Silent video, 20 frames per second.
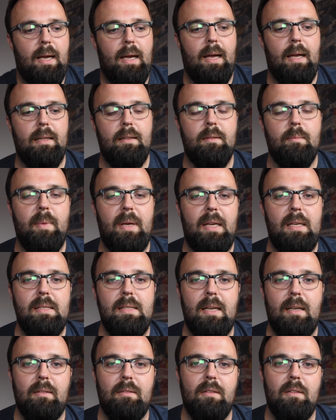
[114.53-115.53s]
and make it
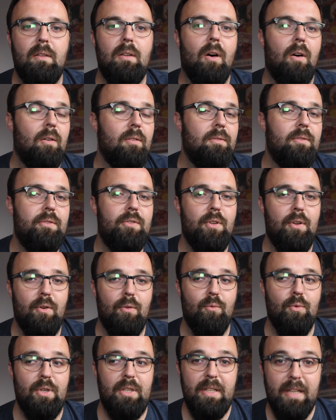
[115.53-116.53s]
sound not
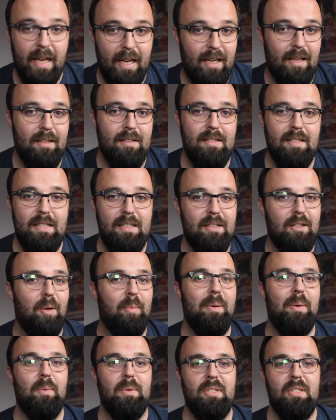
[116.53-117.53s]
ridiculously
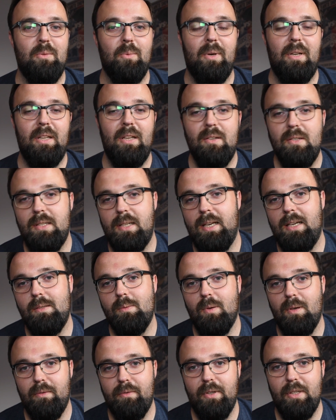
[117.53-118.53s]
sloppy, which is what it usually
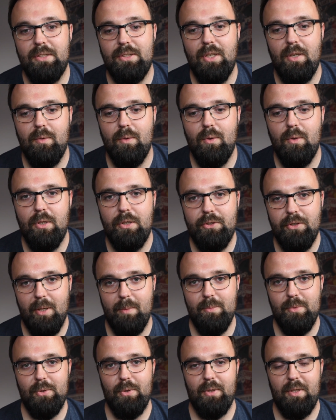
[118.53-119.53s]
is when I first start recording
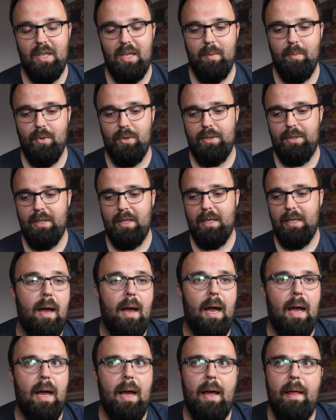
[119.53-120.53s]
drums on a keyboard.
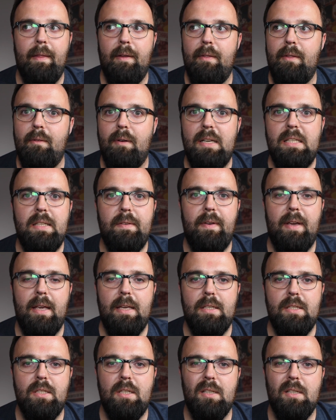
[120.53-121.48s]
And then the rest of it is